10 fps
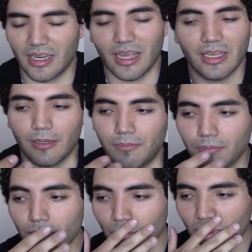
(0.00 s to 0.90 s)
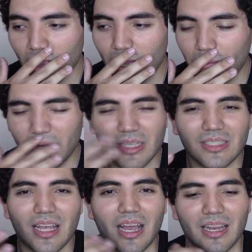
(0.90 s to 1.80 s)
like him, but he's
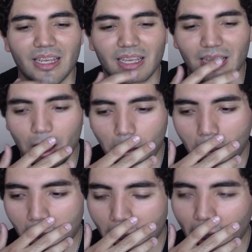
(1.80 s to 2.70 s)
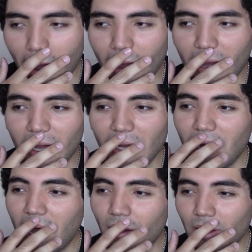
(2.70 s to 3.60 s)
not.
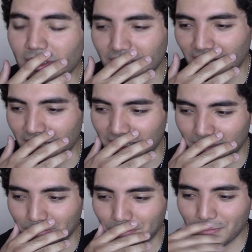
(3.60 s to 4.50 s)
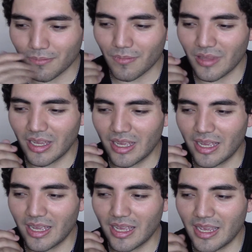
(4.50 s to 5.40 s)
How do I say this?
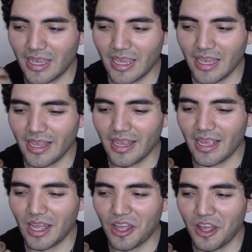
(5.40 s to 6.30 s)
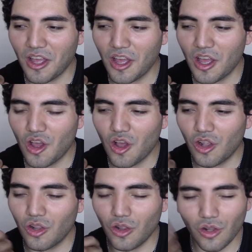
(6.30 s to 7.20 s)
He
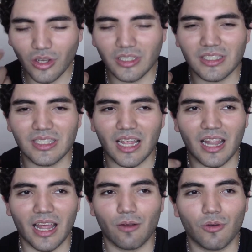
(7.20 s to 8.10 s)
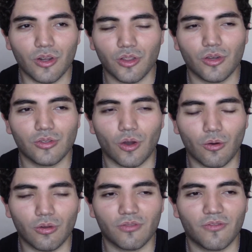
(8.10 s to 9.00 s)
looks like one of those
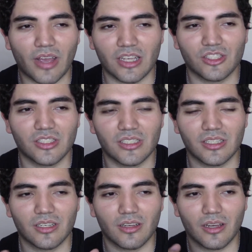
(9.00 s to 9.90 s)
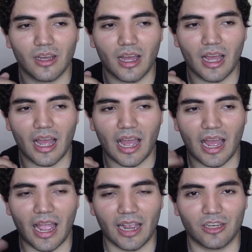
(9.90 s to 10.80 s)
old-fashioned
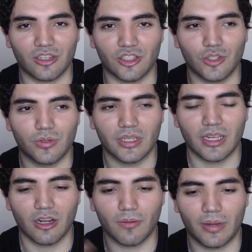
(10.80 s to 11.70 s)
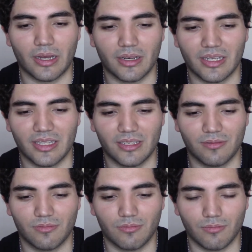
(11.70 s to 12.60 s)
actors you would hear about
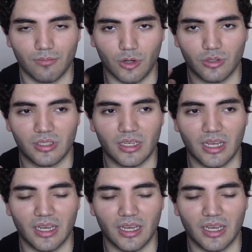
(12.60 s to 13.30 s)
in most